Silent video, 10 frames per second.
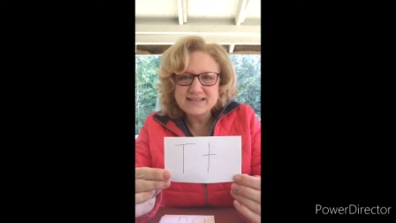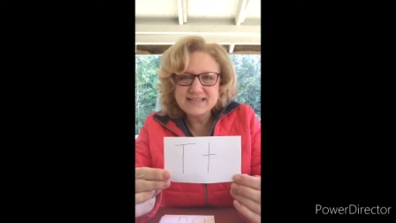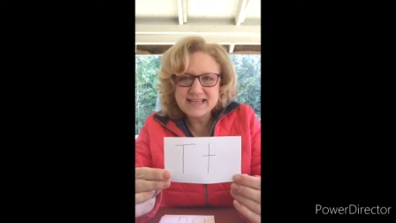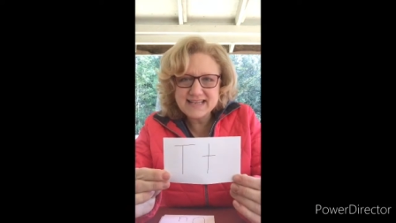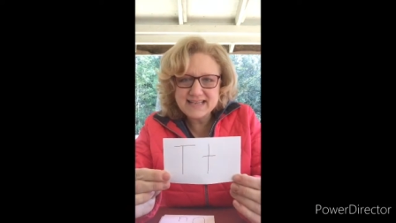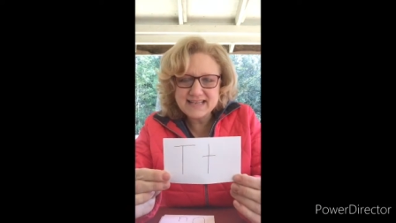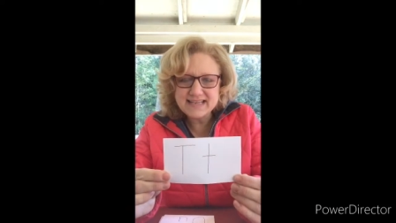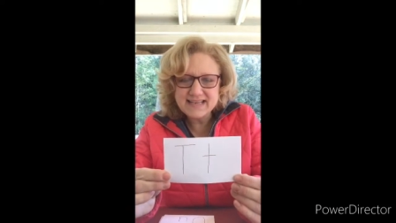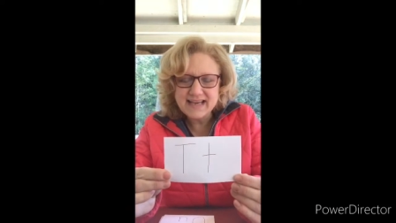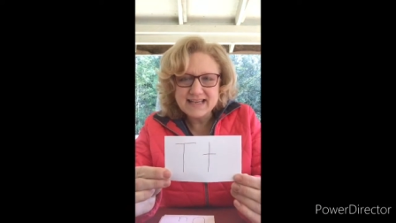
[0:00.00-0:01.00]

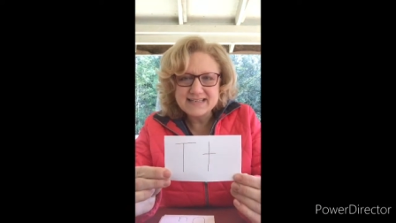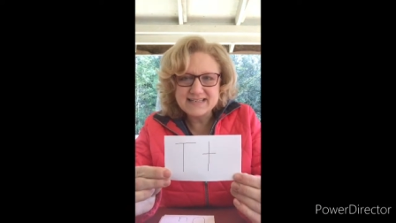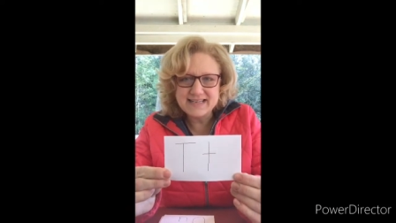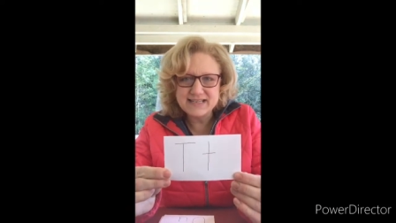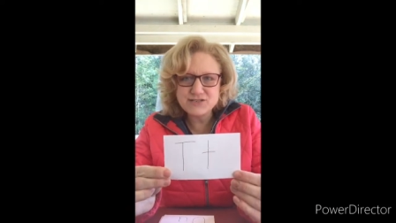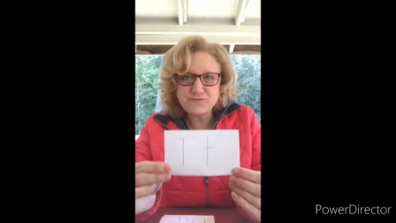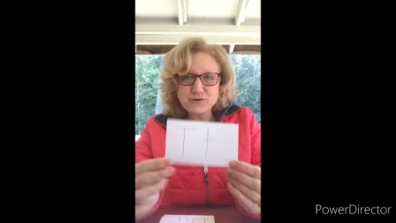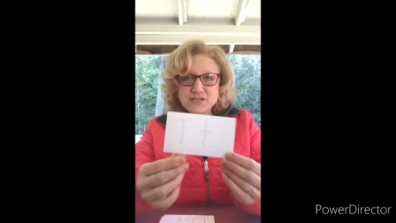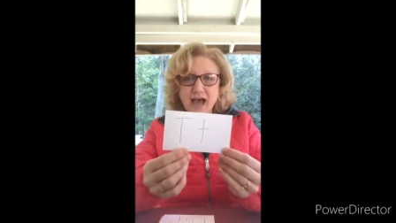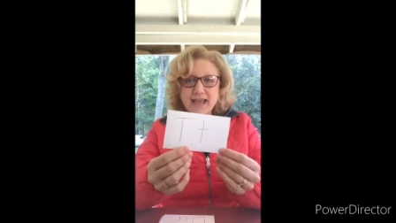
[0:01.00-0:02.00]
T. T is
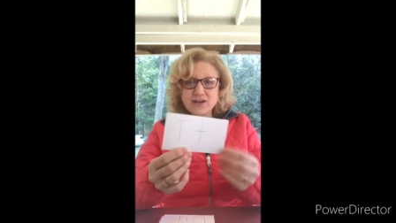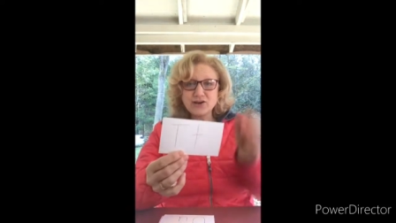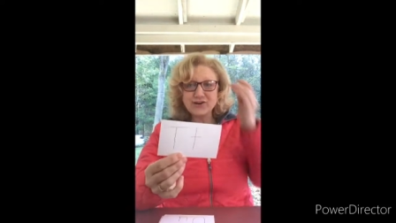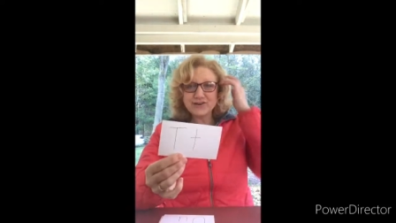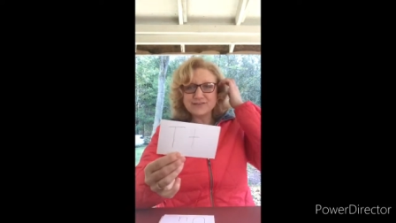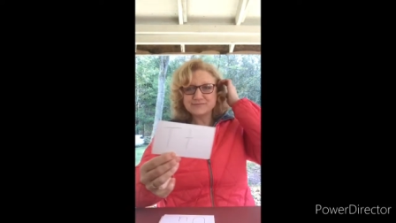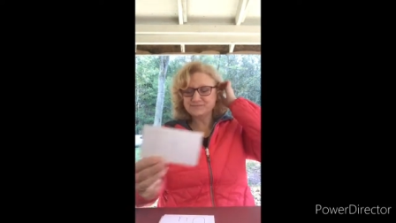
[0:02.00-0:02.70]
for tiger.